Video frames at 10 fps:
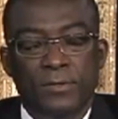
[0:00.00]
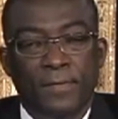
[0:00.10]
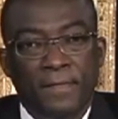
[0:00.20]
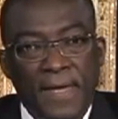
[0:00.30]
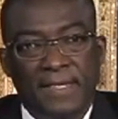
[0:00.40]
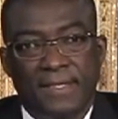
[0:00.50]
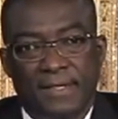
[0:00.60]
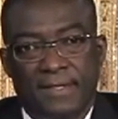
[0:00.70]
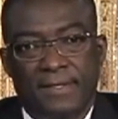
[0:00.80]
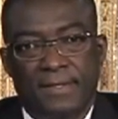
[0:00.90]
to fix
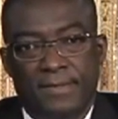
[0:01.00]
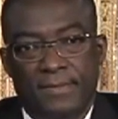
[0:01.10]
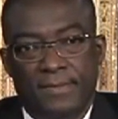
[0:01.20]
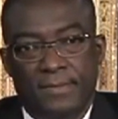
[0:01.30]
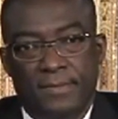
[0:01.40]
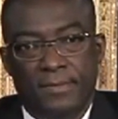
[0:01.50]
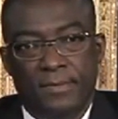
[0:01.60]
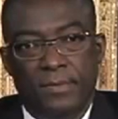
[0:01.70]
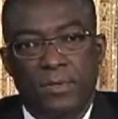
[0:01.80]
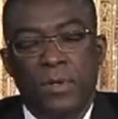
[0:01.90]
it.
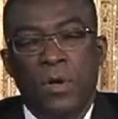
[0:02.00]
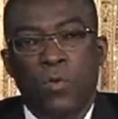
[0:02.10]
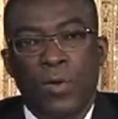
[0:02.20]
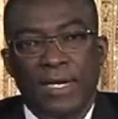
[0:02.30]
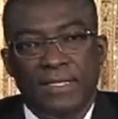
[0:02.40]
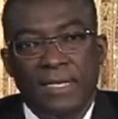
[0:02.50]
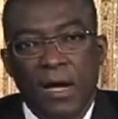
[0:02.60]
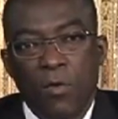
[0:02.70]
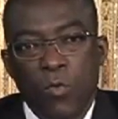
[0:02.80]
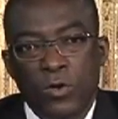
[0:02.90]
When a
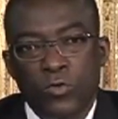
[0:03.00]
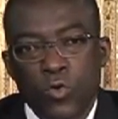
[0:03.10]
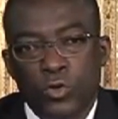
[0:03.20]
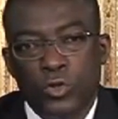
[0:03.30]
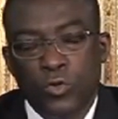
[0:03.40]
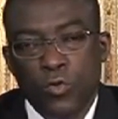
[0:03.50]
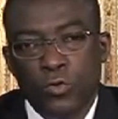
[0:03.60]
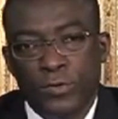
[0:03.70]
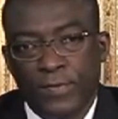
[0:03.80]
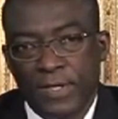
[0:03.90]
town wants good
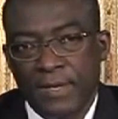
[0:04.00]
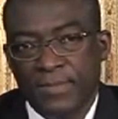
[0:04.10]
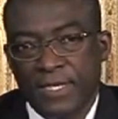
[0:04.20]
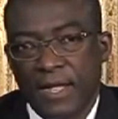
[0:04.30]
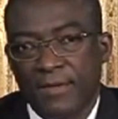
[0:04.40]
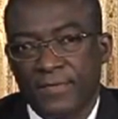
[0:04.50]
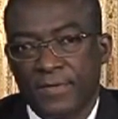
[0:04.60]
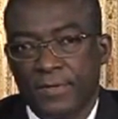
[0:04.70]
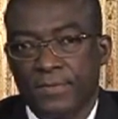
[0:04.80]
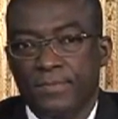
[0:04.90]
schools for
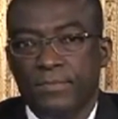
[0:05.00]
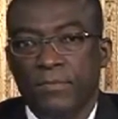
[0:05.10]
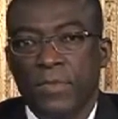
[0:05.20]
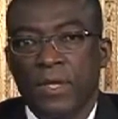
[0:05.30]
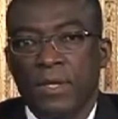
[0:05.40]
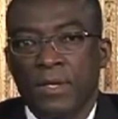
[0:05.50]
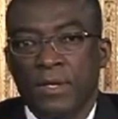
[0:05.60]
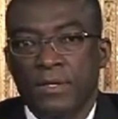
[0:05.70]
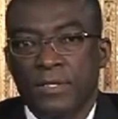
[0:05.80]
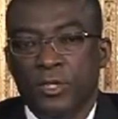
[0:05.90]
themselves,
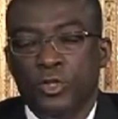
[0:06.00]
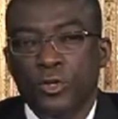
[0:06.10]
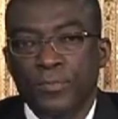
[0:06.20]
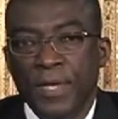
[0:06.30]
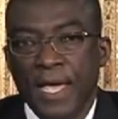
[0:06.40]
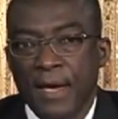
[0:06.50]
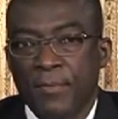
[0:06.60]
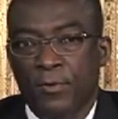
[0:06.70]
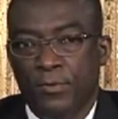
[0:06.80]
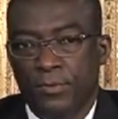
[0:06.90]
they should be
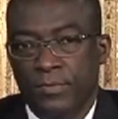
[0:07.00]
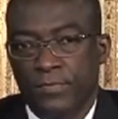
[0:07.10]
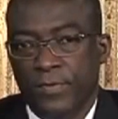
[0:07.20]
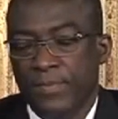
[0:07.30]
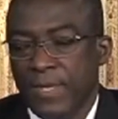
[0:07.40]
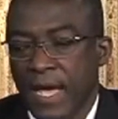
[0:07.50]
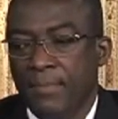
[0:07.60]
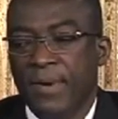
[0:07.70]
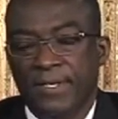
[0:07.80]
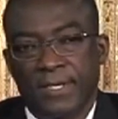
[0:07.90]
able, from
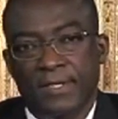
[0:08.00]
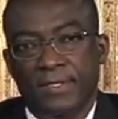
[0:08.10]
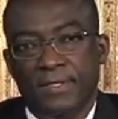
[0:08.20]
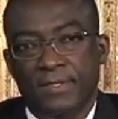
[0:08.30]
their budget,